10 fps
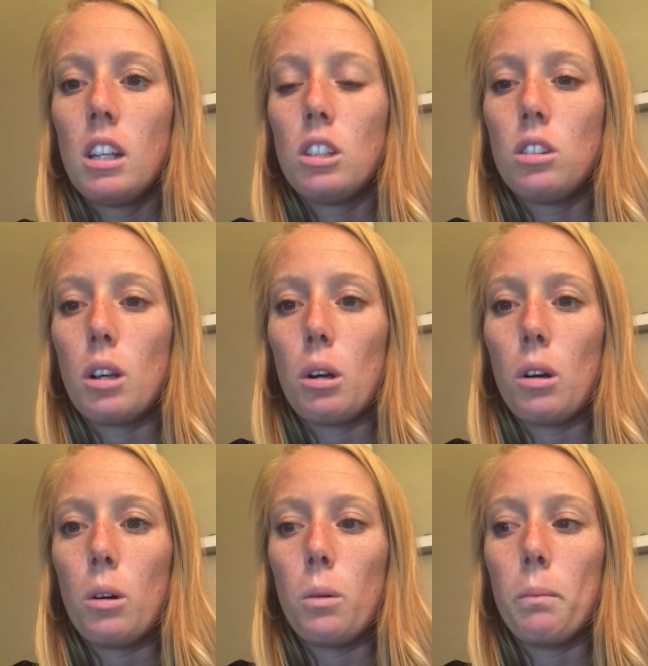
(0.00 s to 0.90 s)

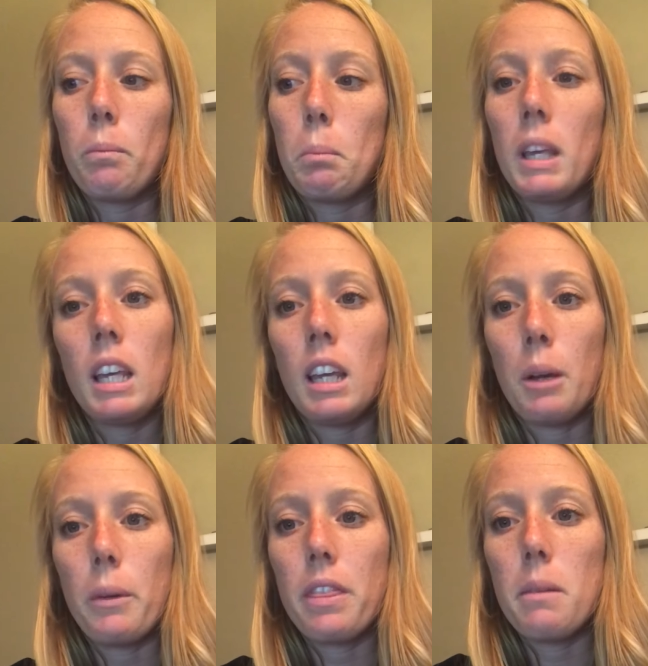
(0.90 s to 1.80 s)
So PE, I
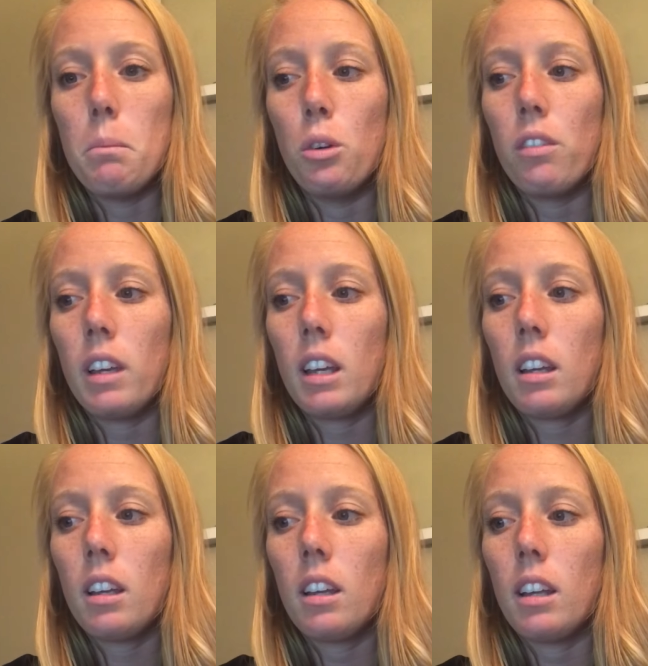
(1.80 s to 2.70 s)
want them moving